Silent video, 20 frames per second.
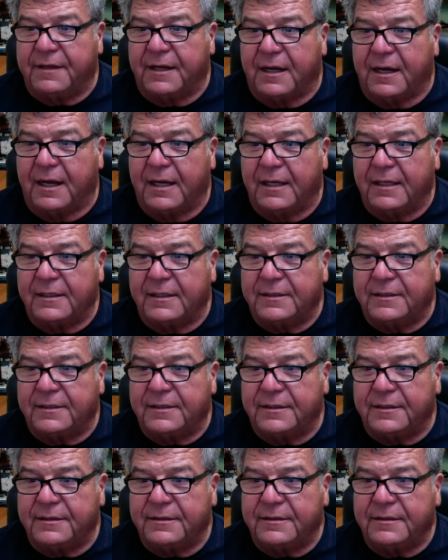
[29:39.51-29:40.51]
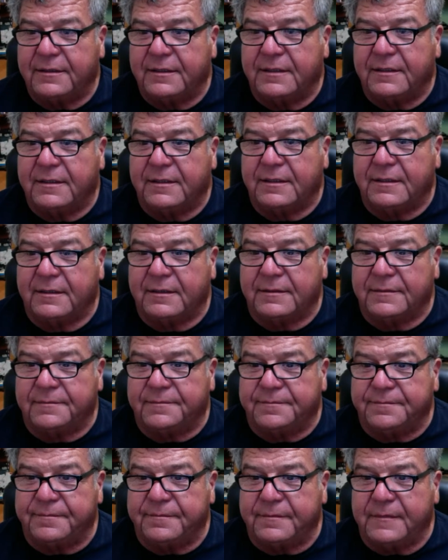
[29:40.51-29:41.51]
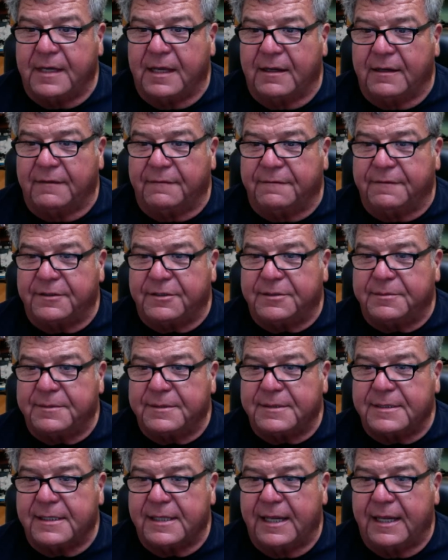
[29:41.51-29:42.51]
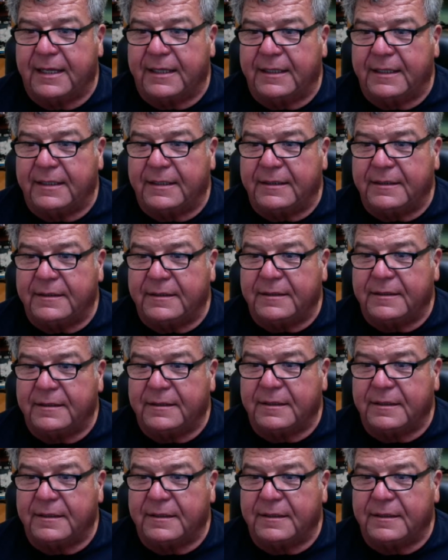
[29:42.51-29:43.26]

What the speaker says: Islander at a Fisherman's Landing.